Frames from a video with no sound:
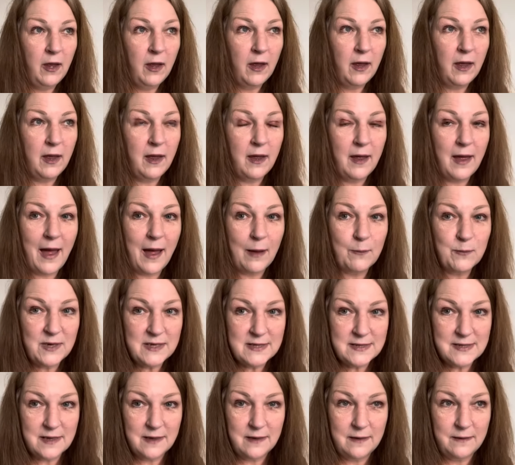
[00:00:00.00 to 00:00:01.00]

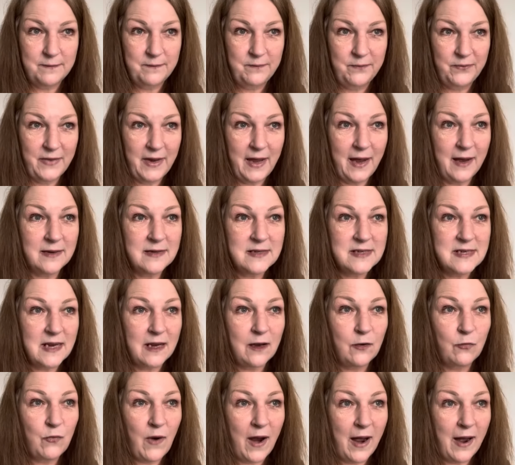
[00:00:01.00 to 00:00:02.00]
Amazon, and it
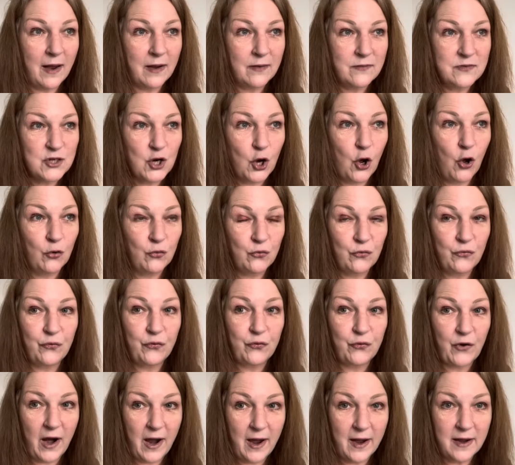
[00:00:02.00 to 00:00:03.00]
arrived on
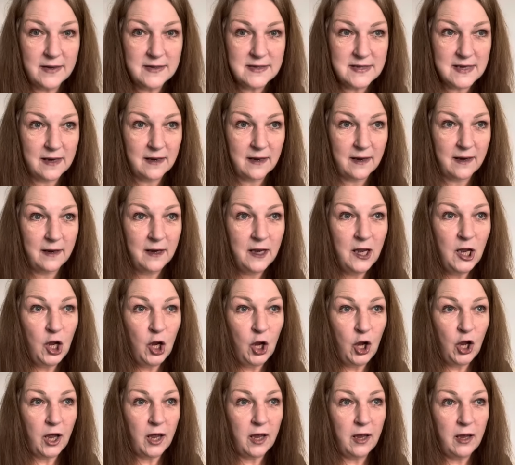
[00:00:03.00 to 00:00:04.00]
Friday.
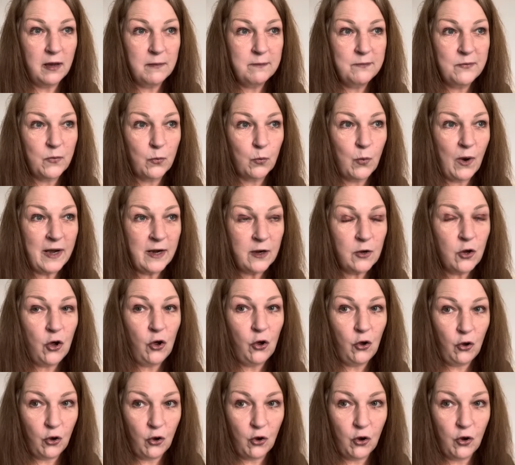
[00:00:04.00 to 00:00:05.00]
When I got
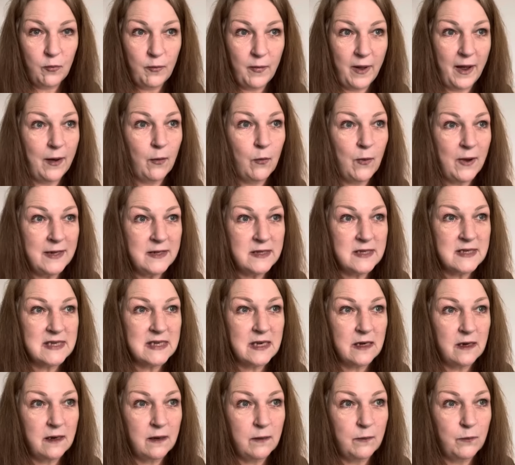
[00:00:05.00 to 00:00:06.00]
home, I went
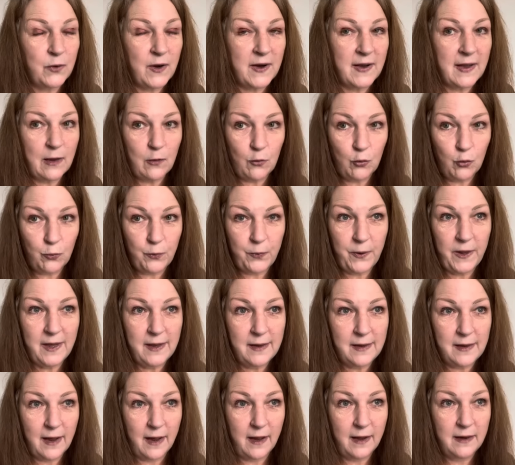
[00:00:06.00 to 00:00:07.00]
to bring it up
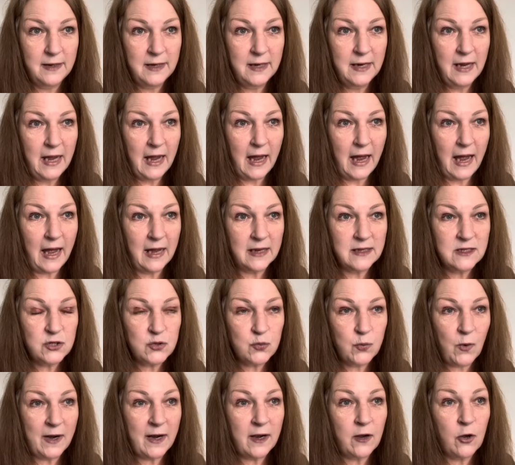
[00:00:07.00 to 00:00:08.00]
here, and
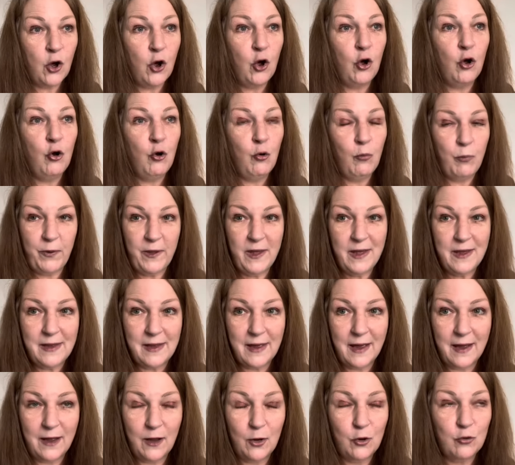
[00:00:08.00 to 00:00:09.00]
when I got up
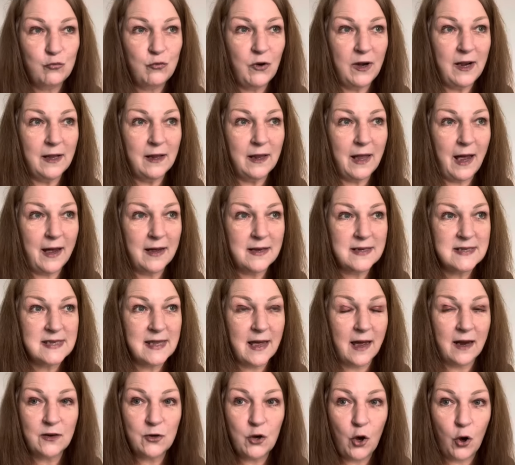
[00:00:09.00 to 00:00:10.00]
here, realised
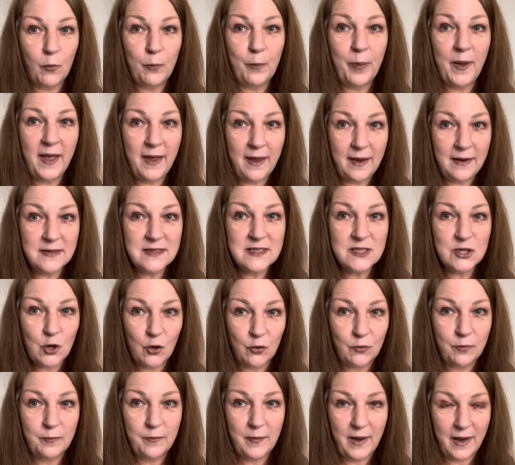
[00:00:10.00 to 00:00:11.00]
that I'd got paint
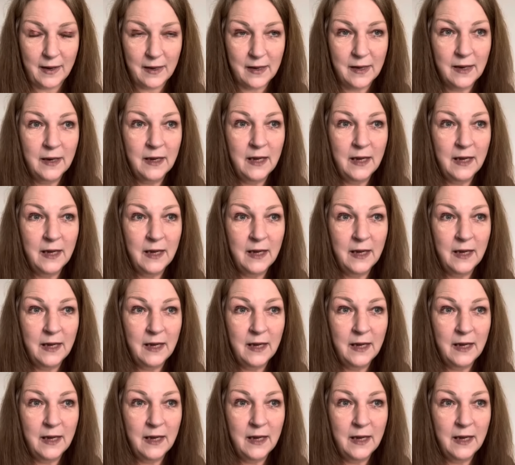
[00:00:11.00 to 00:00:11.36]
on me,